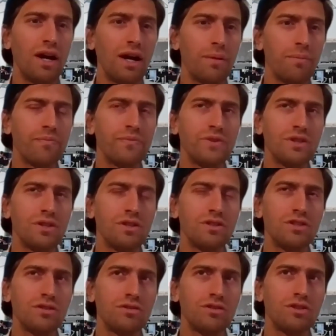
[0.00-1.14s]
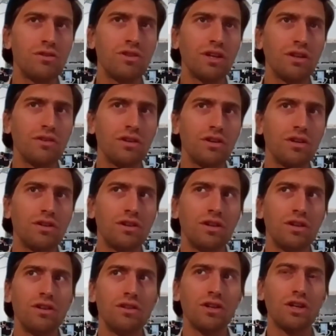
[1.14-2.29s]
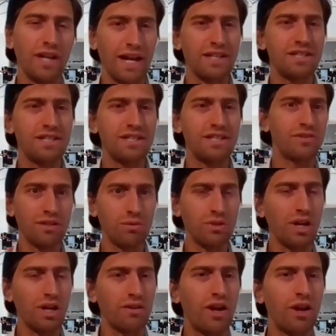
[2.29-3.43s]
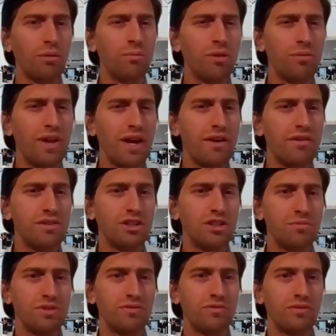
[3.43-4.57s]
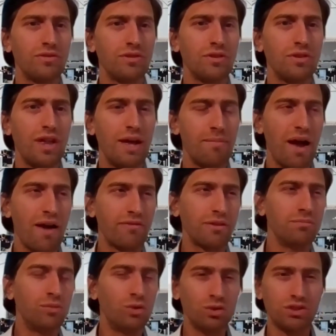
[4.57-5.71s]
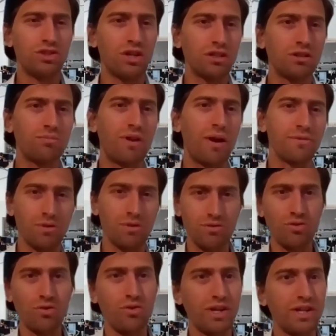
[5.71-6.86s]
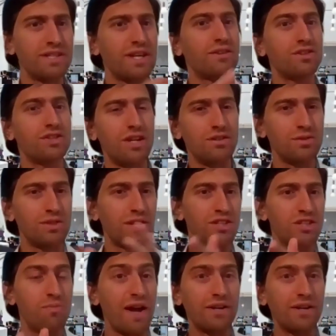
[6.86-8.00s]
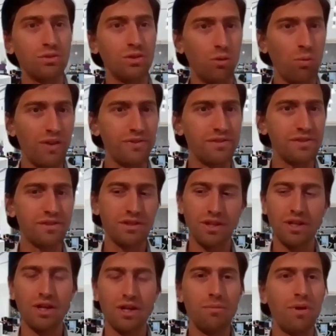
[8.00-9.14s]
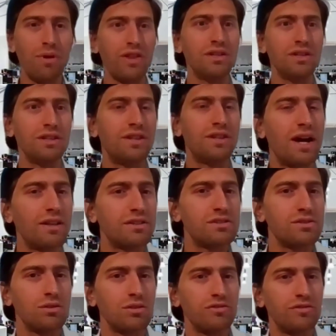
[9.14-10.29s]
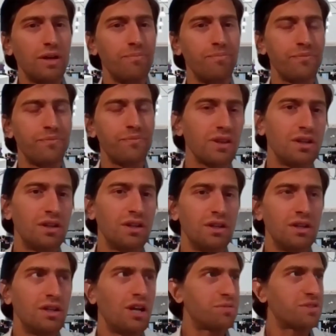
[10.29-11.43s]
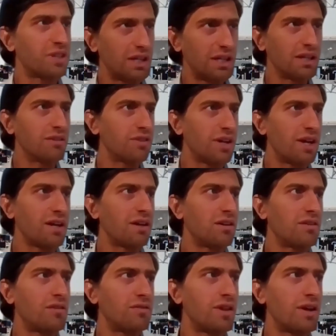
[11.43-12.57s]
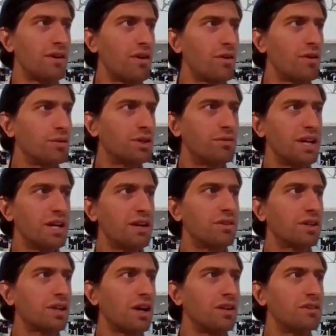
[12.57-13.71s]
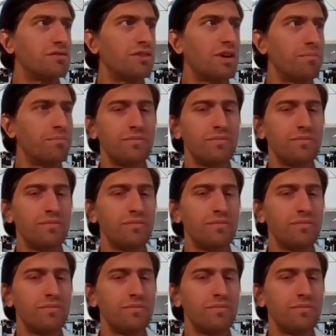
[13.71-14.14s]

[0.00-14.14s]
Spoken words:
Do you think the connectivity will kind of help them there in terms of them having more to juggle, perhaps with the drawings and the schedules and the specs all at once, but they need that sort of upskilling of their own career and the kind of